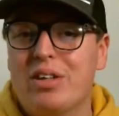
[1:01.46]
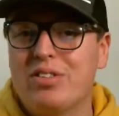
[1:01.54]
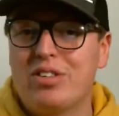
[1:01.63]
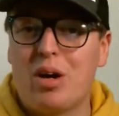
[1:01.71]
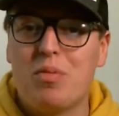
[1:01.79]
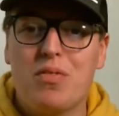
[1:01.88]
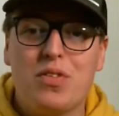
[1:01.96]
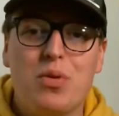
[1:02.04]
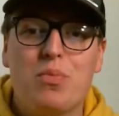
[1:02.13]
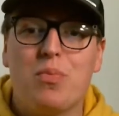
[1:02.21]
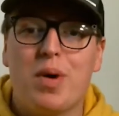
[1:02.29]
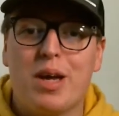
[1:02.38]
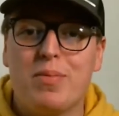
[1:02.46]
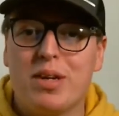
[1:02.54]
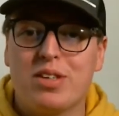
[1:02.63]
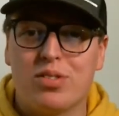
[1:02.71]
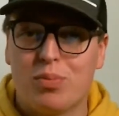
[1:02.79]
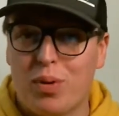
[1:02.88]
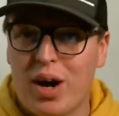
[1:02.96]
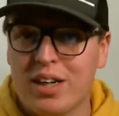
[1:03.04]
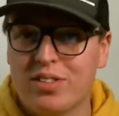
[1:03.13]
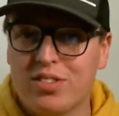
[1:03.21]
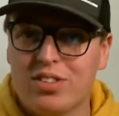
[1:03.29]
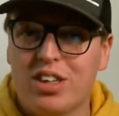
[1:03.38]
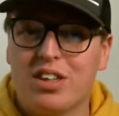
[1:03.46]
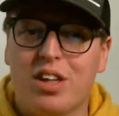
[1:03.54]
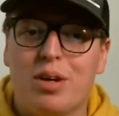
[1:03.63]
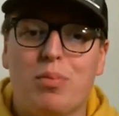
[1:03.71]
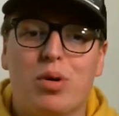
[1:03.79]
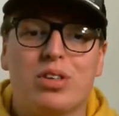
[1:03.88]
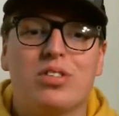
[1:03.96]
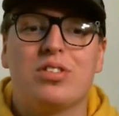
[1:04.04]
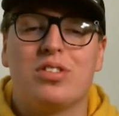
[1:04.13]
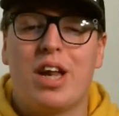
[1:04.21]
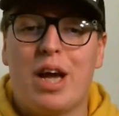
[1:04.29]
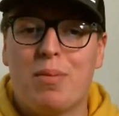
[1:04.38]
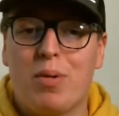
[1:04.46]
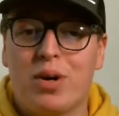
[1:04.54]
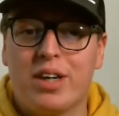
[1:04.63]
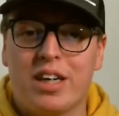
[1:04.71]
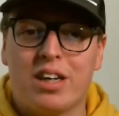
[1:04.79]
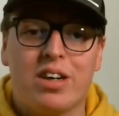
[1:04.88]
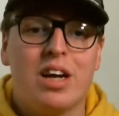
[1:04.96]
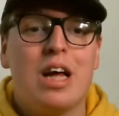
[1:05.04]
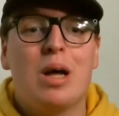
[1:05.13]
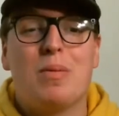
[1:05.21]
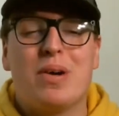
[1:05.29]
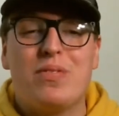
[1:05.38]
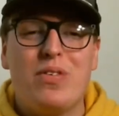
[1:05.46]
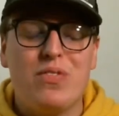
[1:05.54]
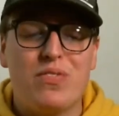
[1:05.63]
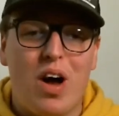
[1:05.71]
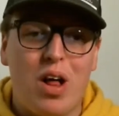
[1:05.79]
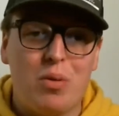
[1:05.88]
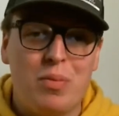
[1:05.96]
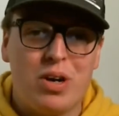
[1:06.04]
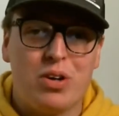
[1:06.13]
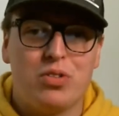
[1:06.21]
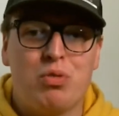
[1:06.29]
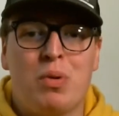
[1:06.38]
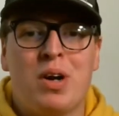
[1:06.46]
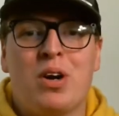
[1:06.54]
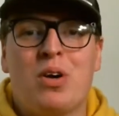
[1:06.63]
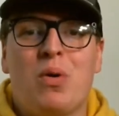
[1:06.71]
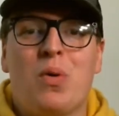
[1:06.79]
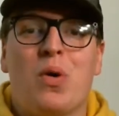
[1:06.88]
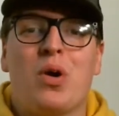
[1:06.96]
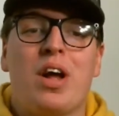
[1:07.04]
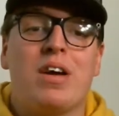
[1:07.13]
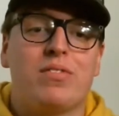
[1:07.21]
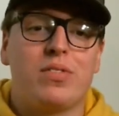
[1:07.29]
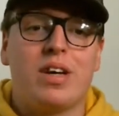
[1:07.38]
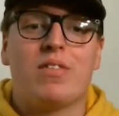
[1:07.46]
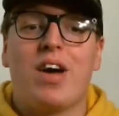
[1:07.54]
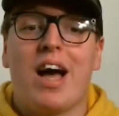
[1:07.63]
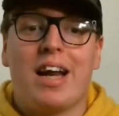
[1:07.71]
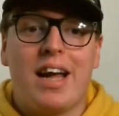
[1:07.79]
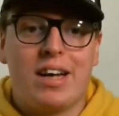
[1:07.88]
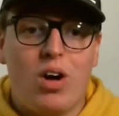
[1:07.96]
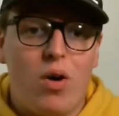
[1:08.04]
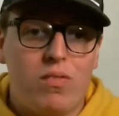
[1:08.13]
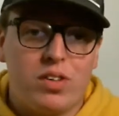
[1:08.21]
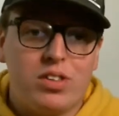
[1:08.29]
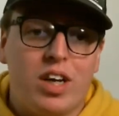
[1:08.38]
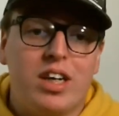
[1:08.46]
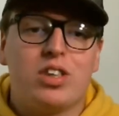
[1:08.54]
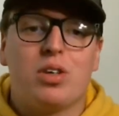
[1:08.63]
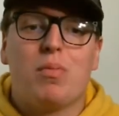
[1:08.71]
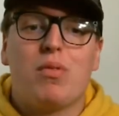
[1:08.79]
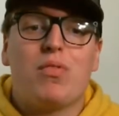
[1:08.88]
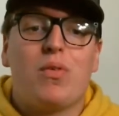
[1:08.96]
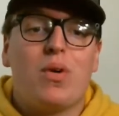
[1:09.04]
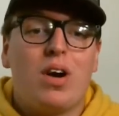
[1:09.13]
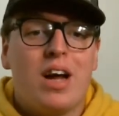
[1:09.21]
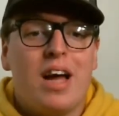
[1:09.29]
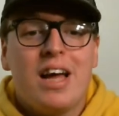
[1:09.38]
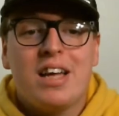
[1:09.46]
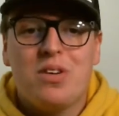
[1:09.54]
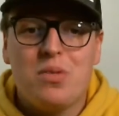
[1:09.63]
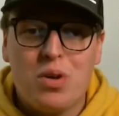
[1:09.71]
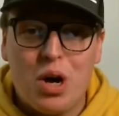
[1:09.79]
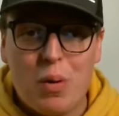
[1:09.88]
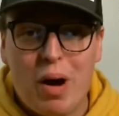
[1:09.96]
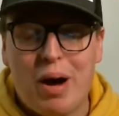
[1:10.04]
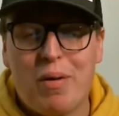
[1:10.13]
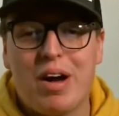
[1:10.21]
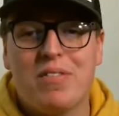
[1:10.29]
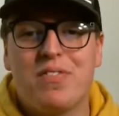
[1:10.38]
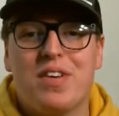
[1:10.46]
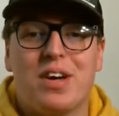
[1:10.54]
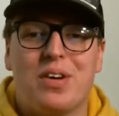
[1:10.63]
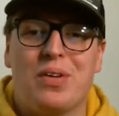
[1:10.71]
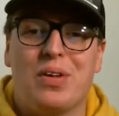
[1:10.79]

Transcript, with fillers: some of you may be surprised to see Claybrooks' name on here, but if you follow me on Twitter or if we have had a conversation before, you know how I feel